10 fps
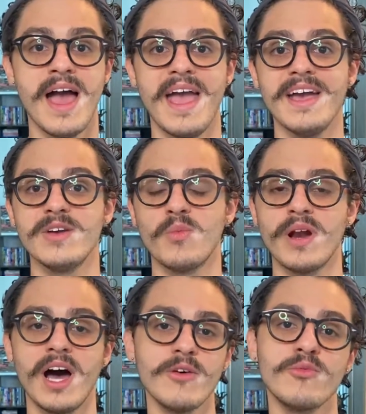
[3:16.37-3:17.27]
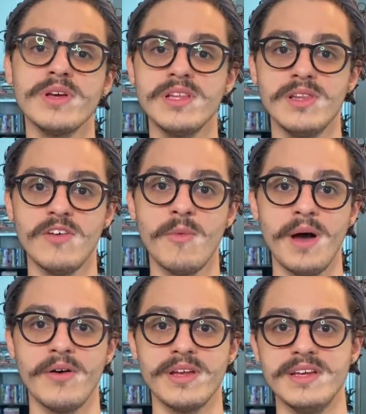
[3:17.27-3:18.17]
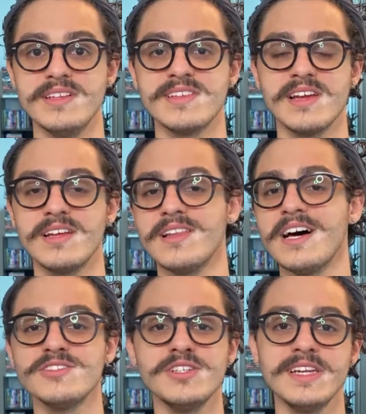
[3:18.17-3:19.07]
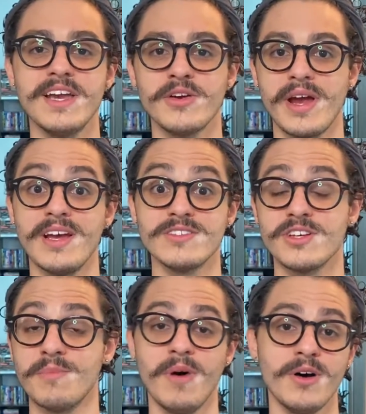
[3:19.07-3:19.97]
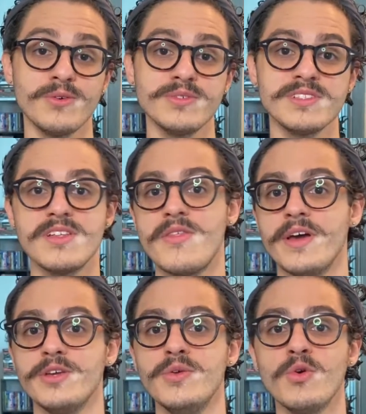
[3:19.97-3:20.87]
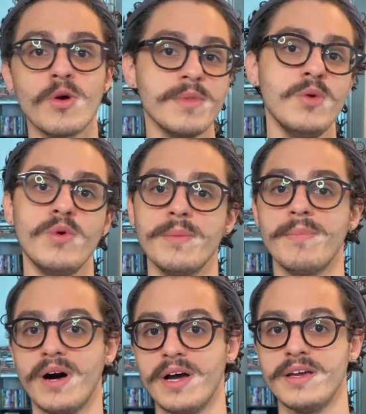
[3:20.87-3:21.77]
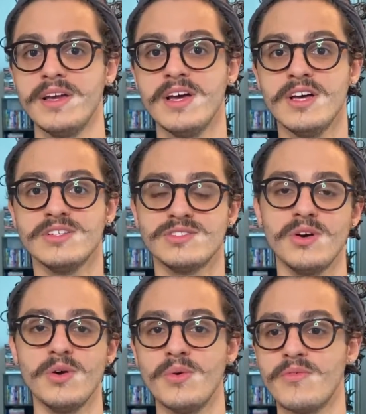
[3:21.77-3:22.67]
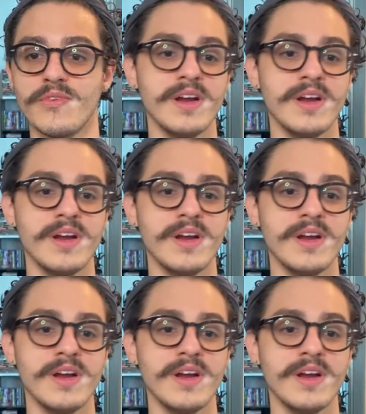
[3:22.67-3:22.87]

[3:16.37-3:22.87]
and what I really love about it is it allows you to get your hands on models that you normally wouldn't buy. So for